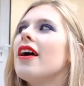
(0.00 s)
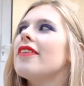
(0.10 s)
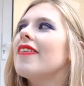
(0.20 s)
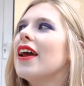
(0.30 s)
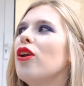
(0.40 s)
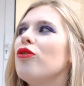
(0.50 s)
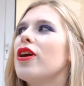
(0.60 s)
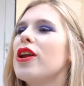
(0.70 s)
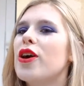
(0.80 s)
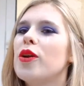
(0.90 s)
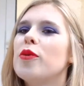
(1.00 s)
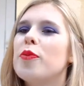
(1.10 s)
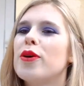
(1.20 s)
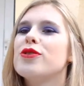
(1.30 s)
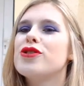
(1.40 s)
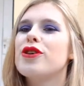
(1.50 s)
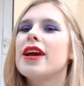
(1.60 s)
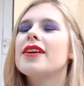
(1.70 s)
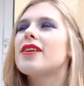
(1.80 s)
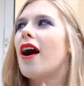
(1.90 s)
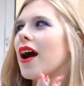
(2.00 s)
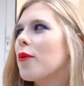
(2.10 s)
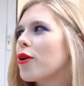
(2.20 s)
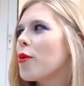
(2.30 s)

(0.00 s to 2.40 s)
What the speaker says: they look really good with blonde streaks, I want a